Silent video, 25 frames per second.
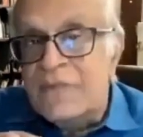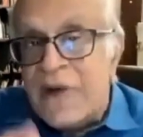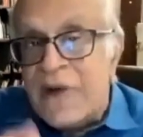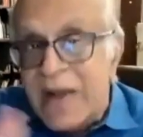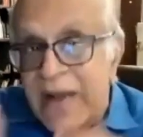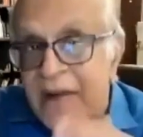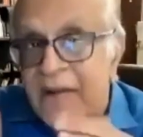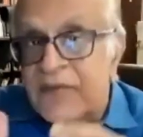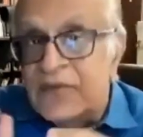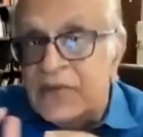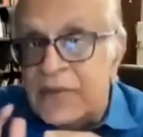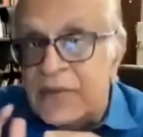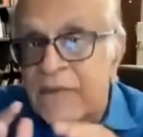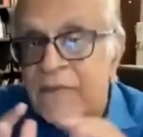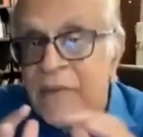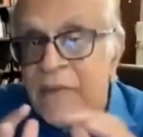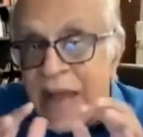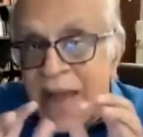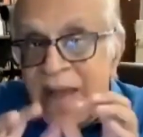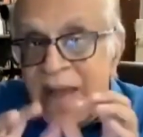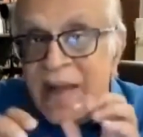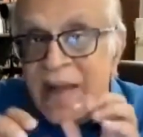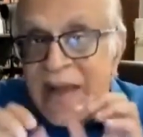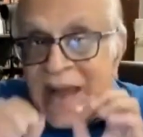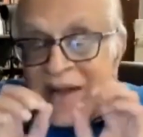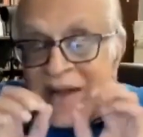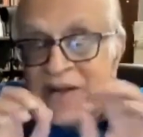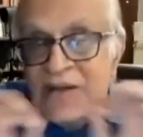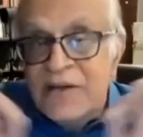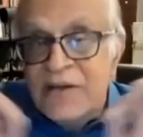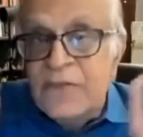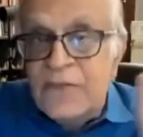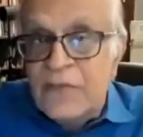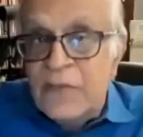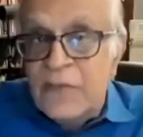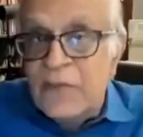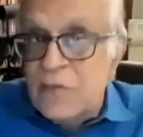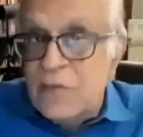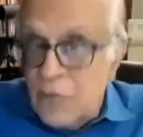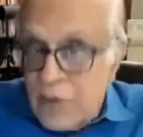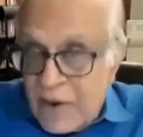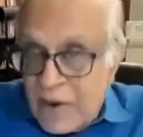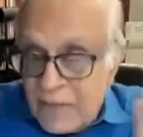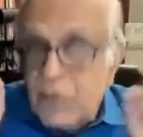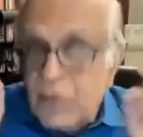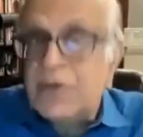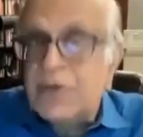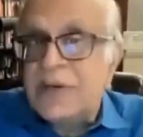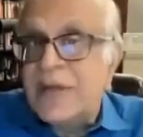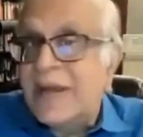you
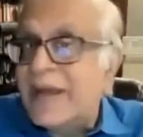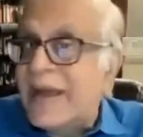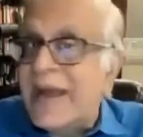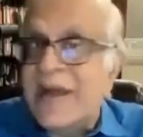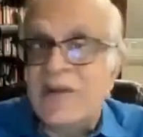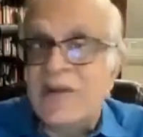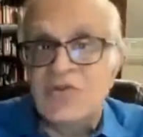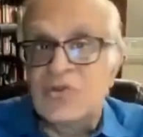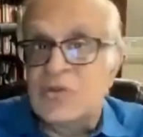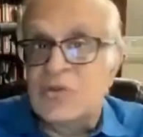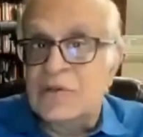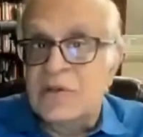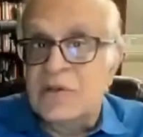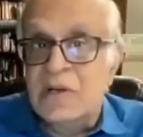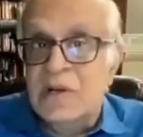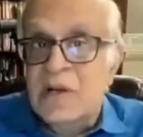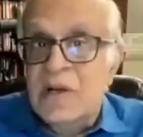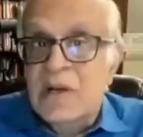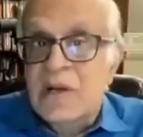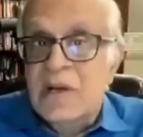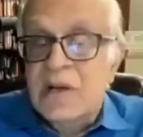have to take action,